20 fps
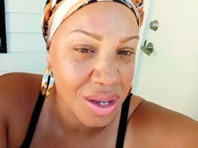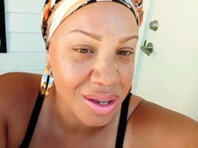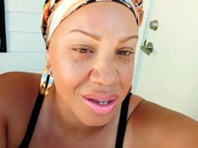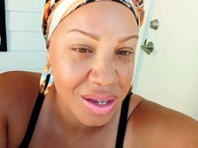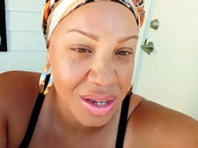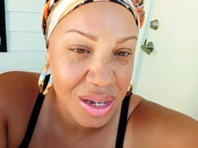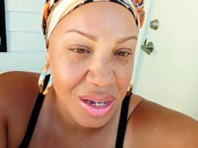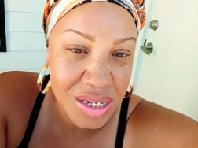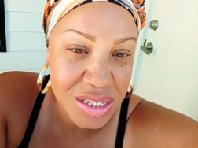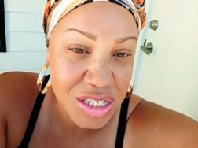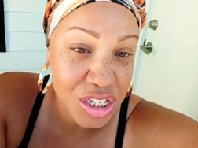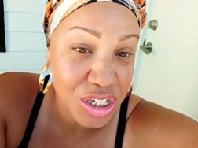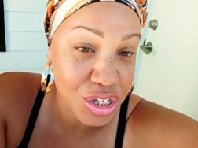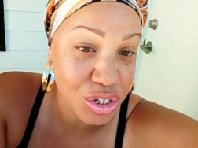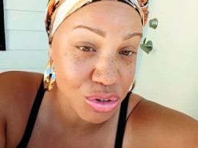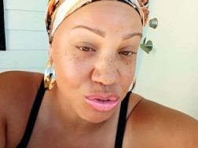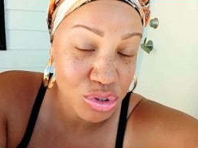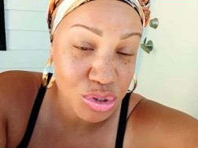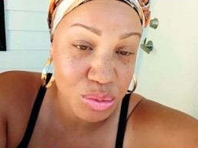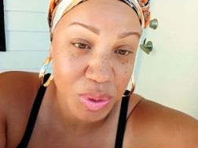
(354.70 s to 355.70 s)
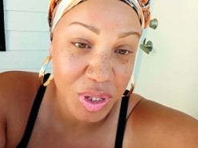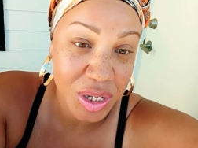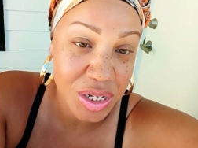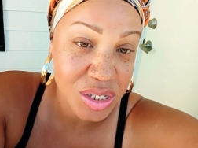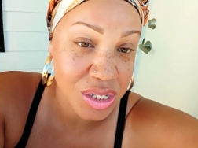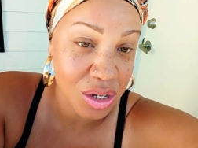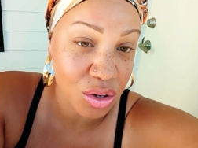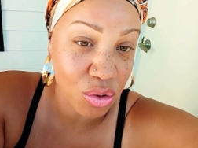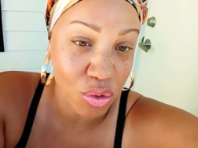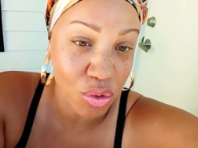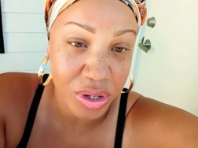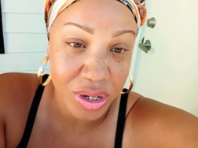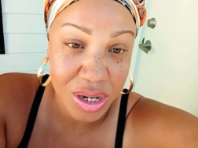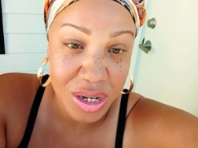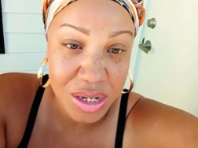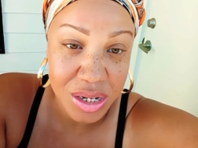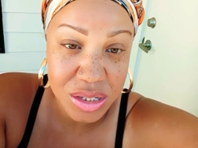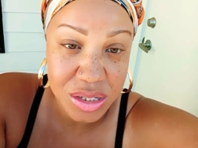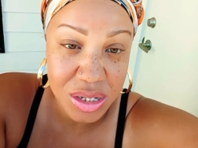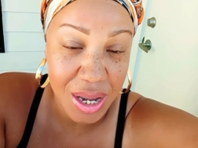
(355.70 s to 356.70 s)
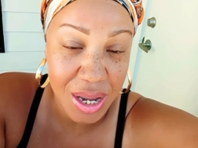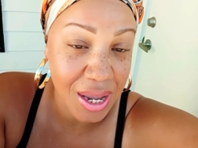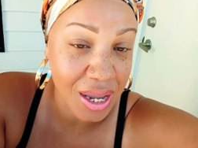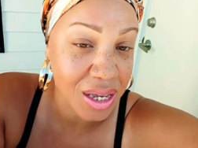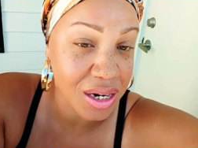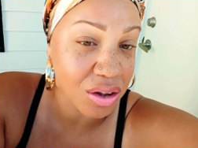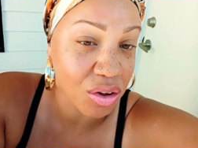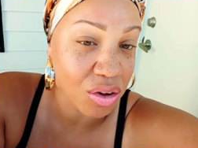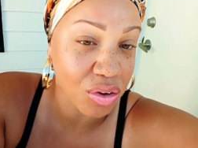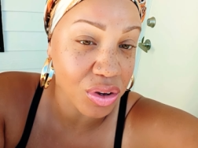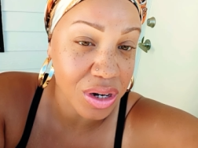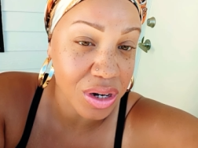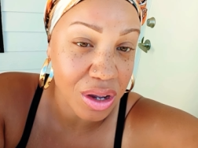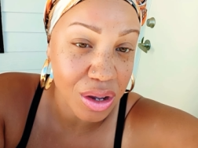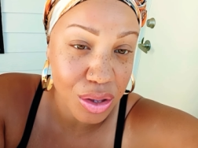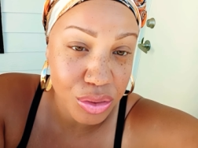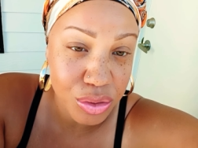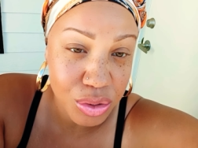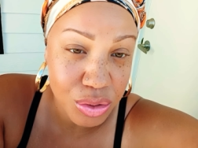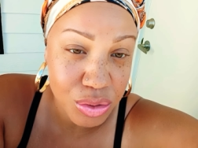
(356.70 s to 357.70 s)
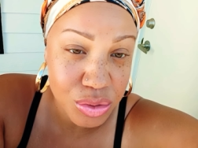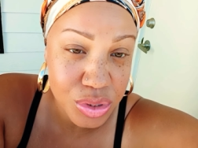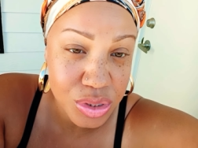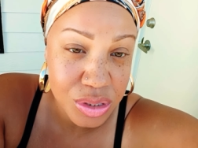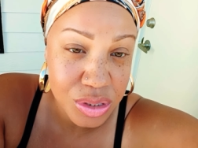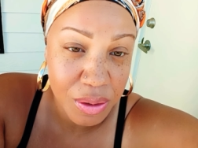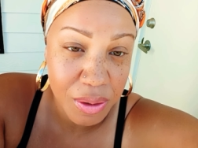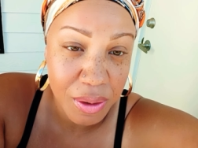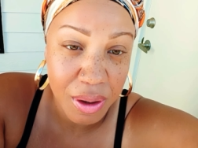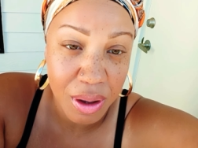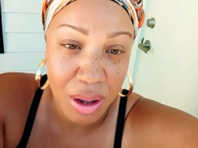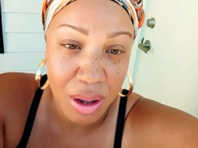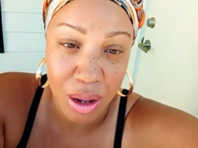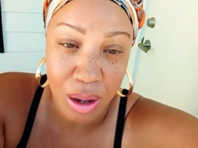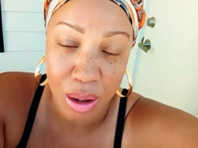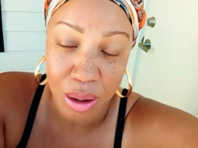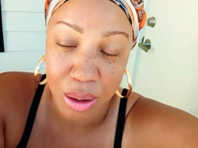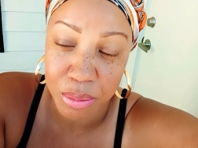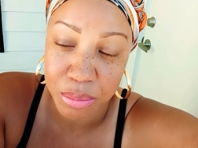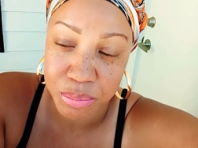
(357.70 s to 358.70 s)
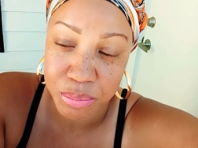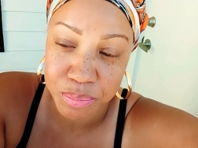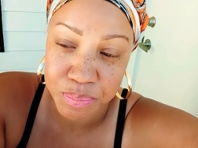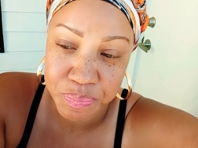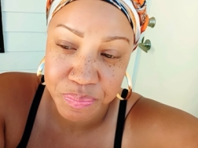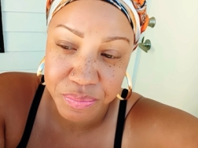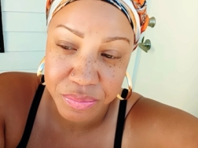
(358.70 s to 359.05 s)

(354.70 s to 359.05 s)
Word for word: is a huge blessing on us and on others um,